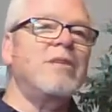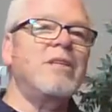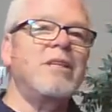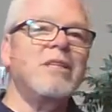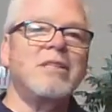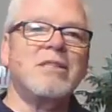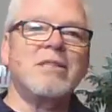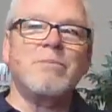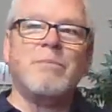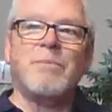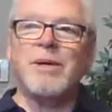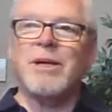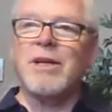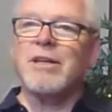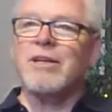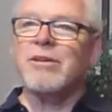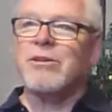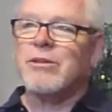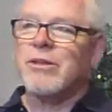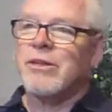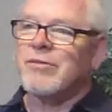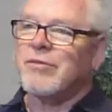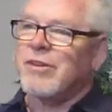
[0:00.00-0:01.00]
This
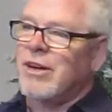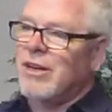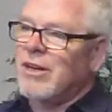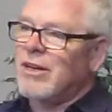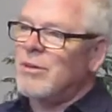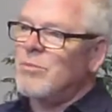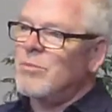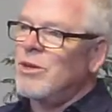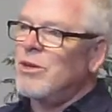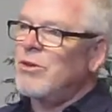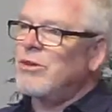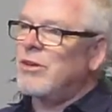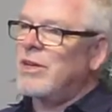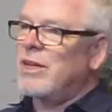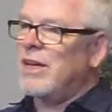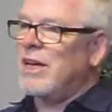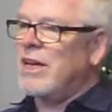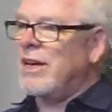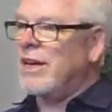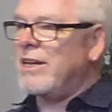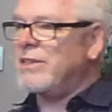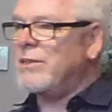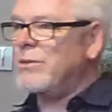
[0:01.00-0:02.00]
pillar of our
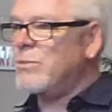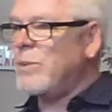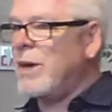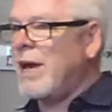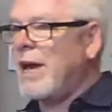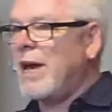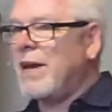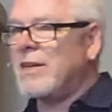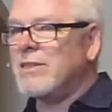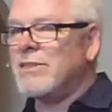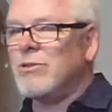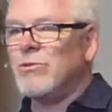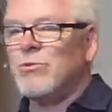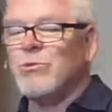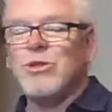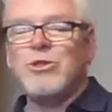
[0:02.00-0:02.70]
community has passed.